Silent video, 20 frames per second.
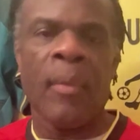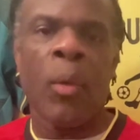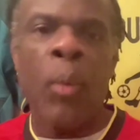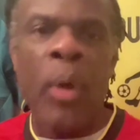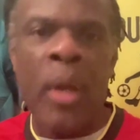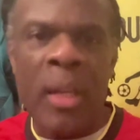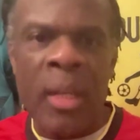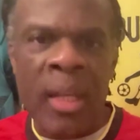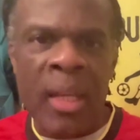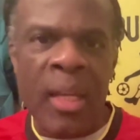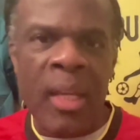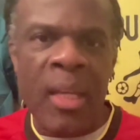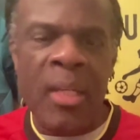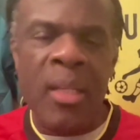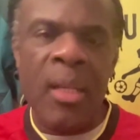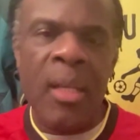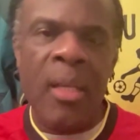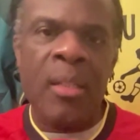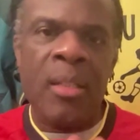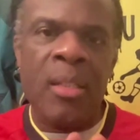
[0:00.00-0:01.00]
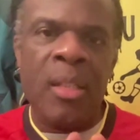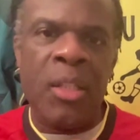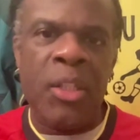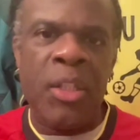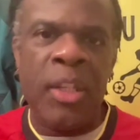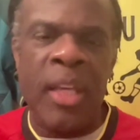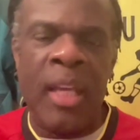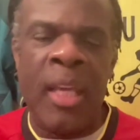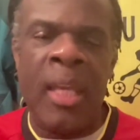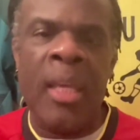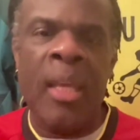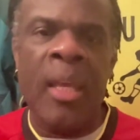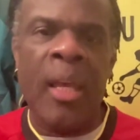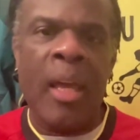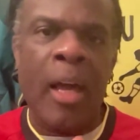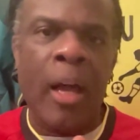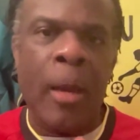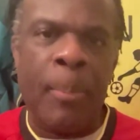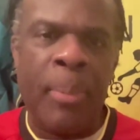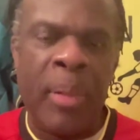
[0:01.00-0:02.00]
We need to see
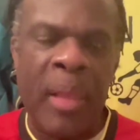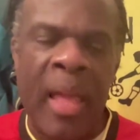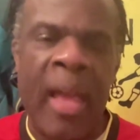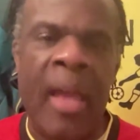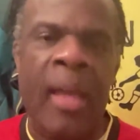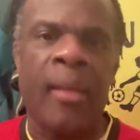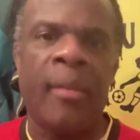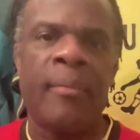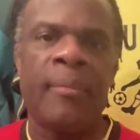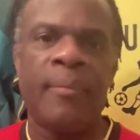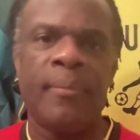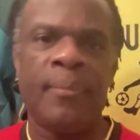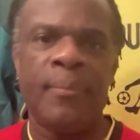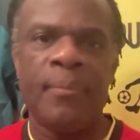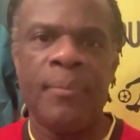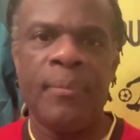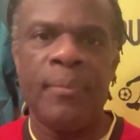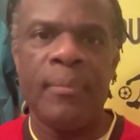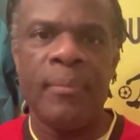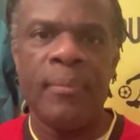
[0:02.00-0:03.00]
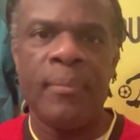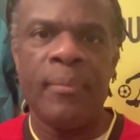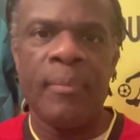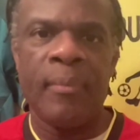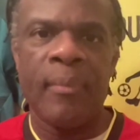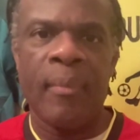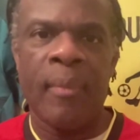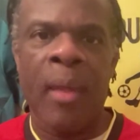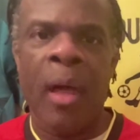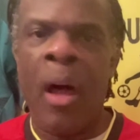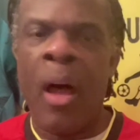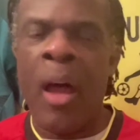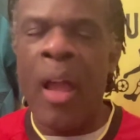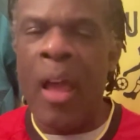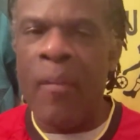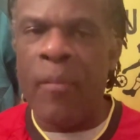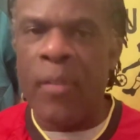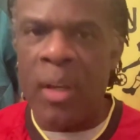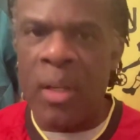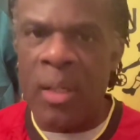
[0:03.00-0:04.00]
a plan. I
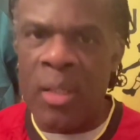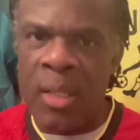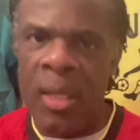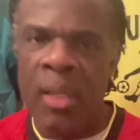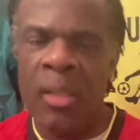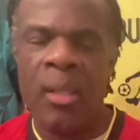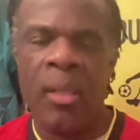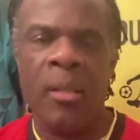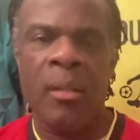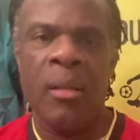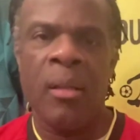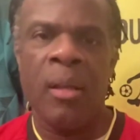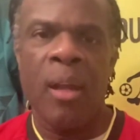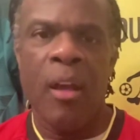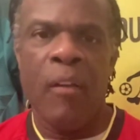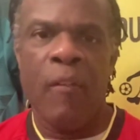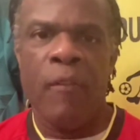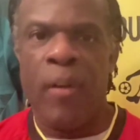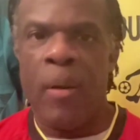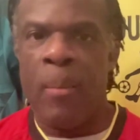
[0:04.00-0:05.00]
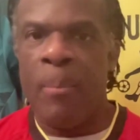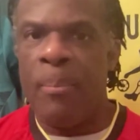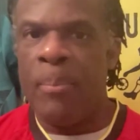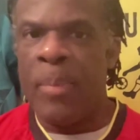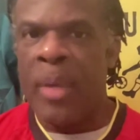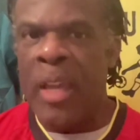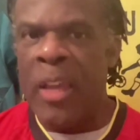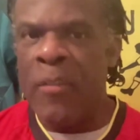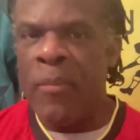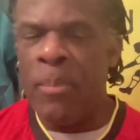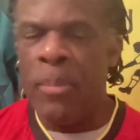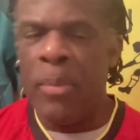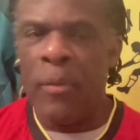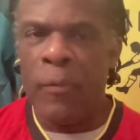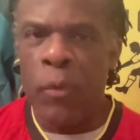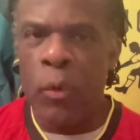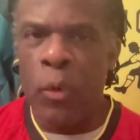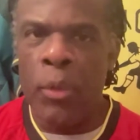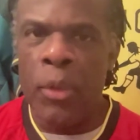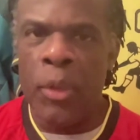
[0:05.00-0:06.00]
have contended from even
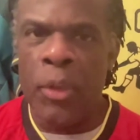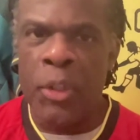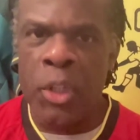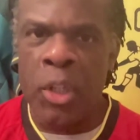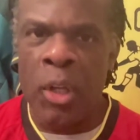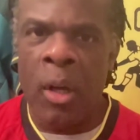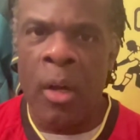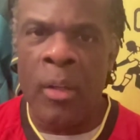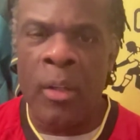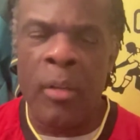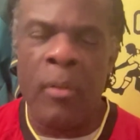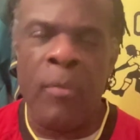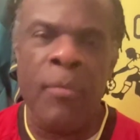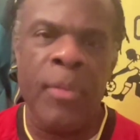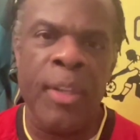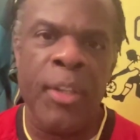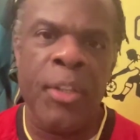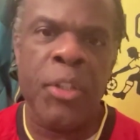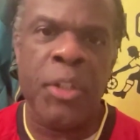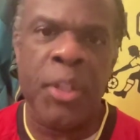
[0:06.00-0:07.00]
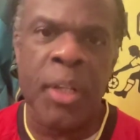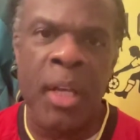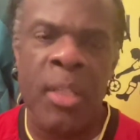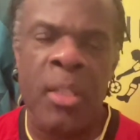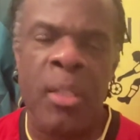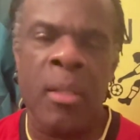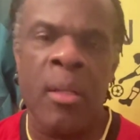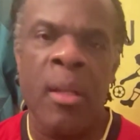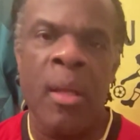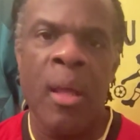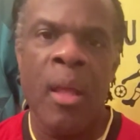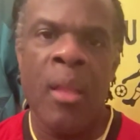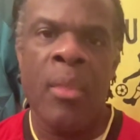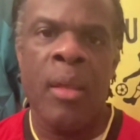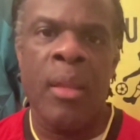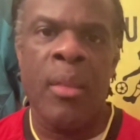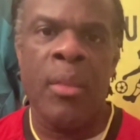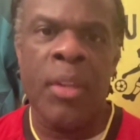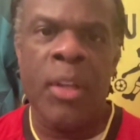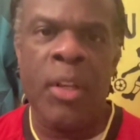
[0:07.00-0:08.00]
before the start of this season
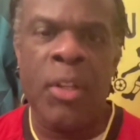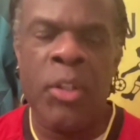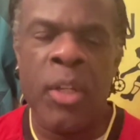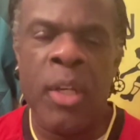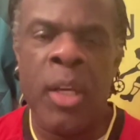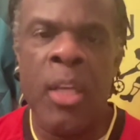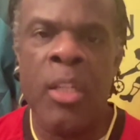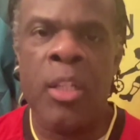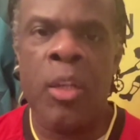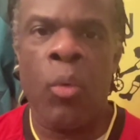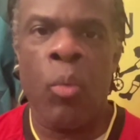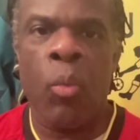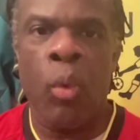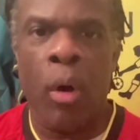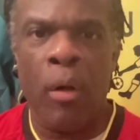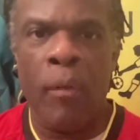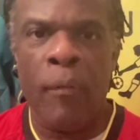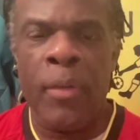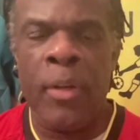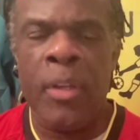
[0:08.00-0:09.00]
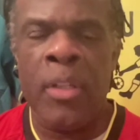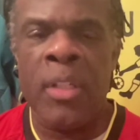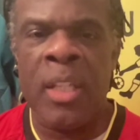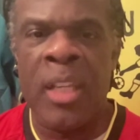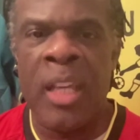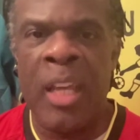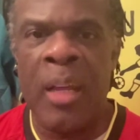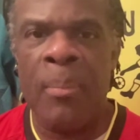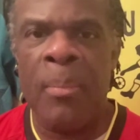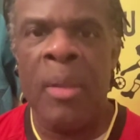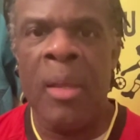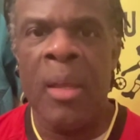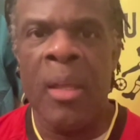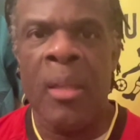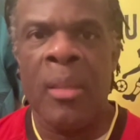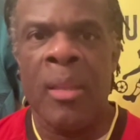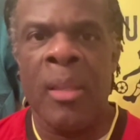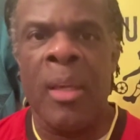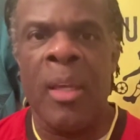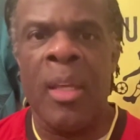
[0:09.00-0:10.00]
that this is a Watford team
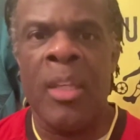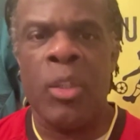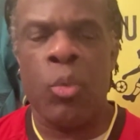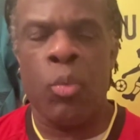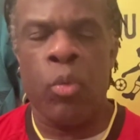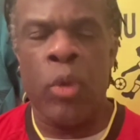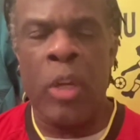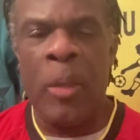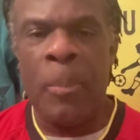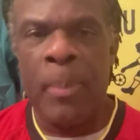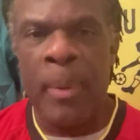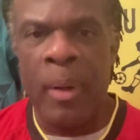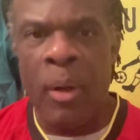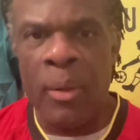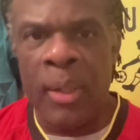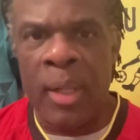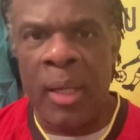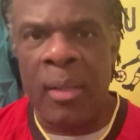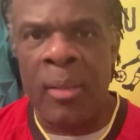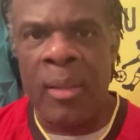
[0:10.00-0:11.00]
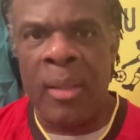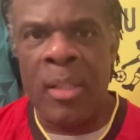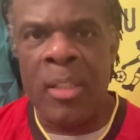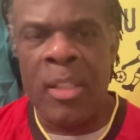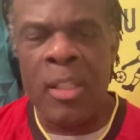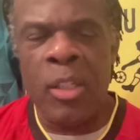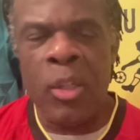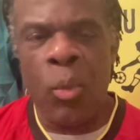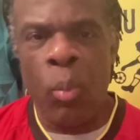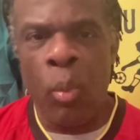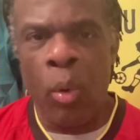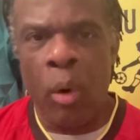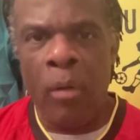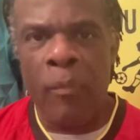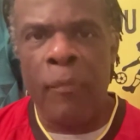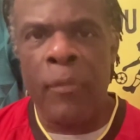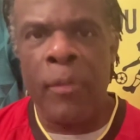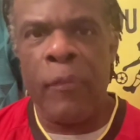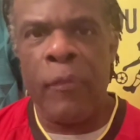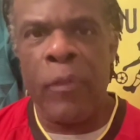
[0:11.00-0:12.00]
that is rebuilding. This is a
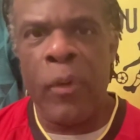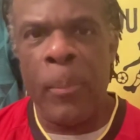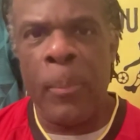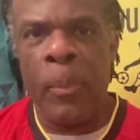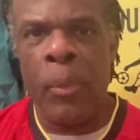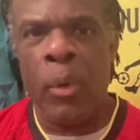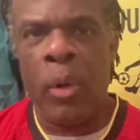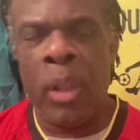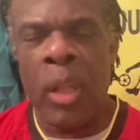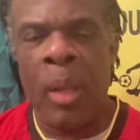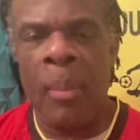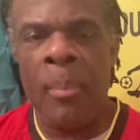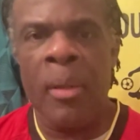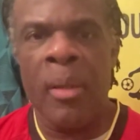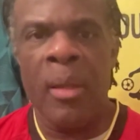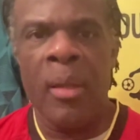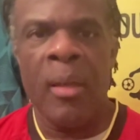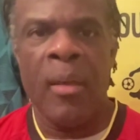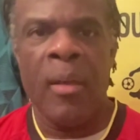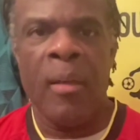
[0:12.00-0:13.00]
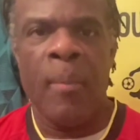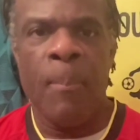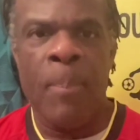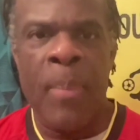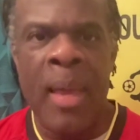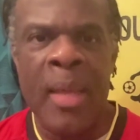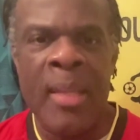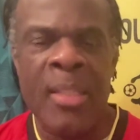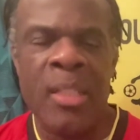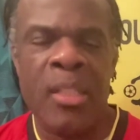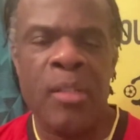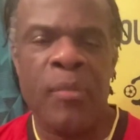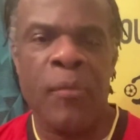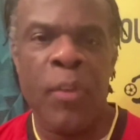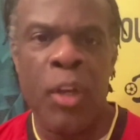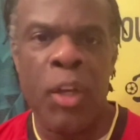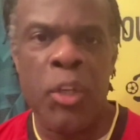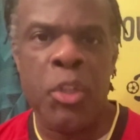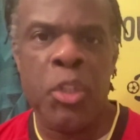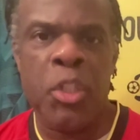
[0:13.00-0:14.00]
Watford Football Club men's
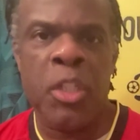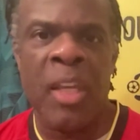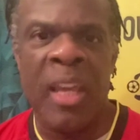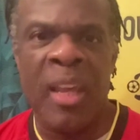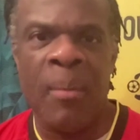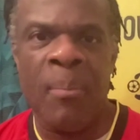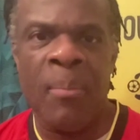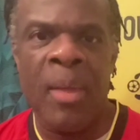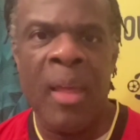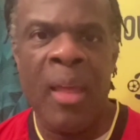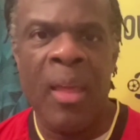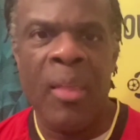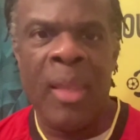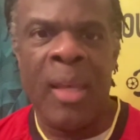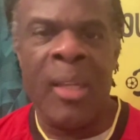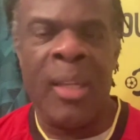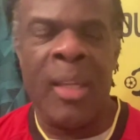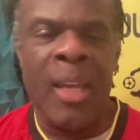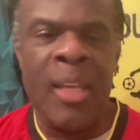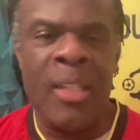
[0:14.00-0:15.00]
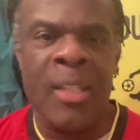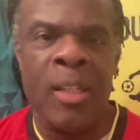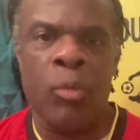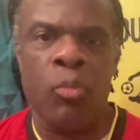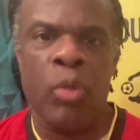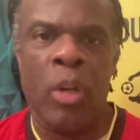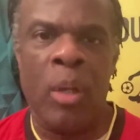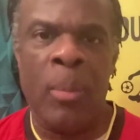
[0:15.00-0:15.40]
first team that is in